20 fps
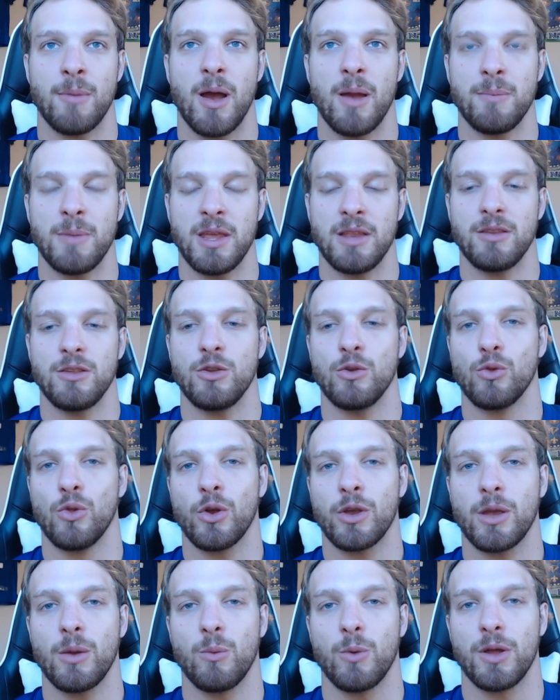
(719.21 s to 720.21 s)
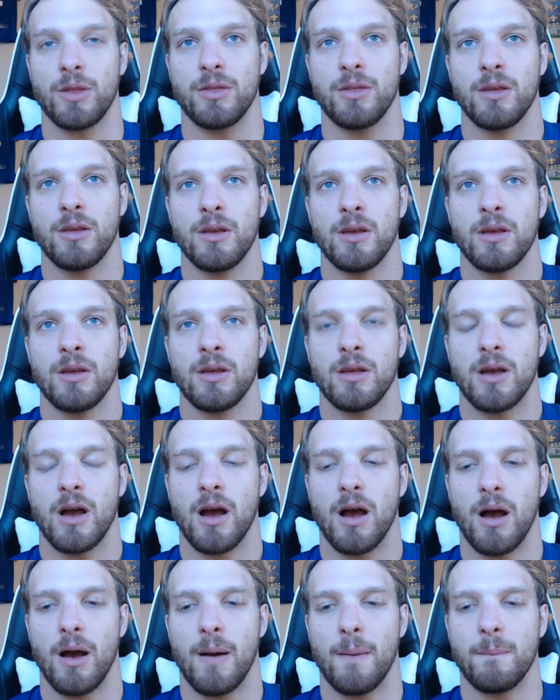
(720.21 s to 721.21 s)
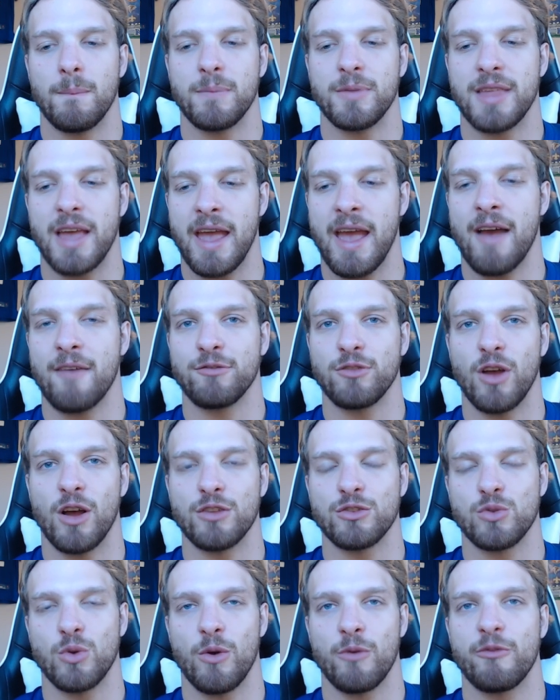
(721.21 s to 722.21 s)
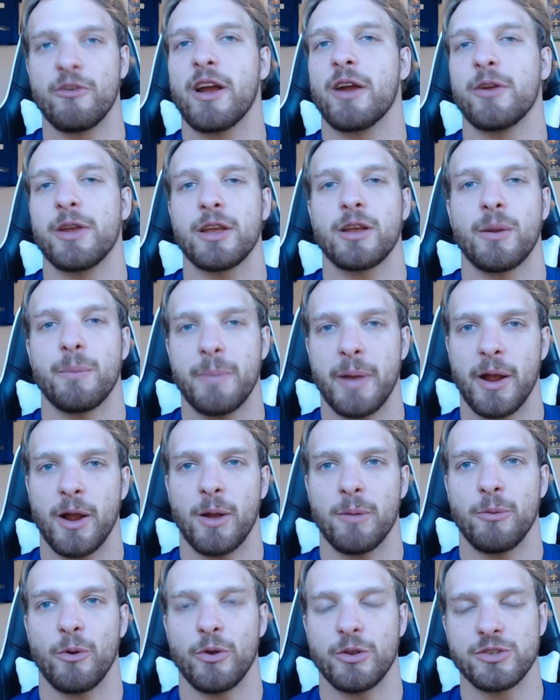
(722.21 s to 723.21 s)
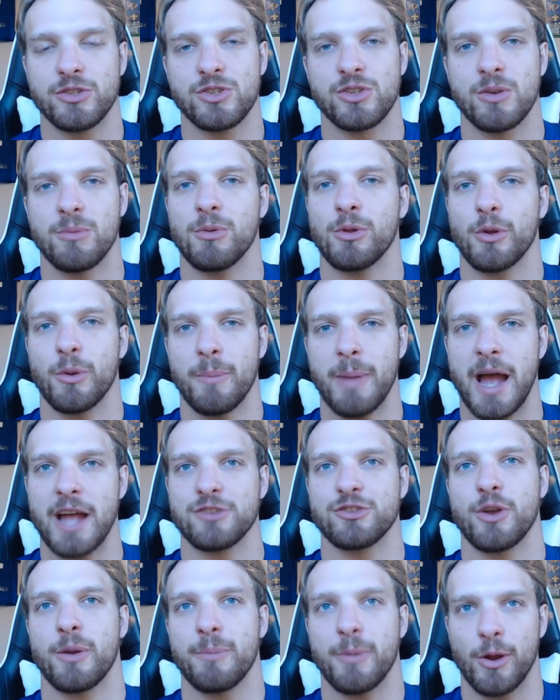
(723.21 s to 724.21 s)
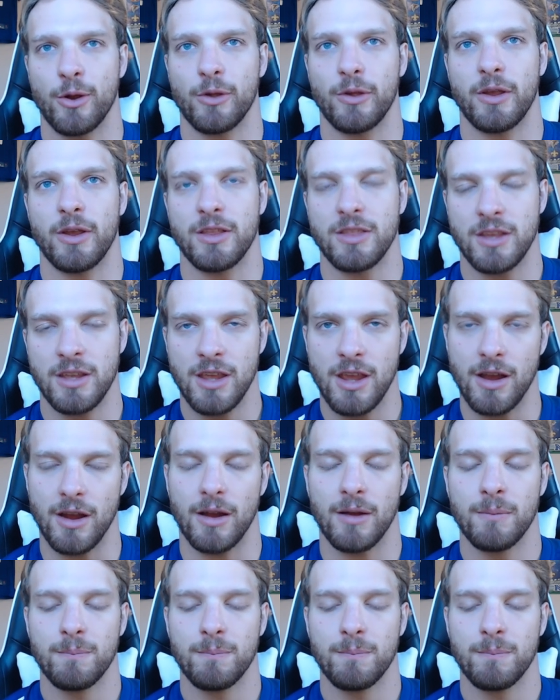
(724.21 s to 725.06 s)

I mean, you look at what they have done to a very comparable and similar matchup early in the year.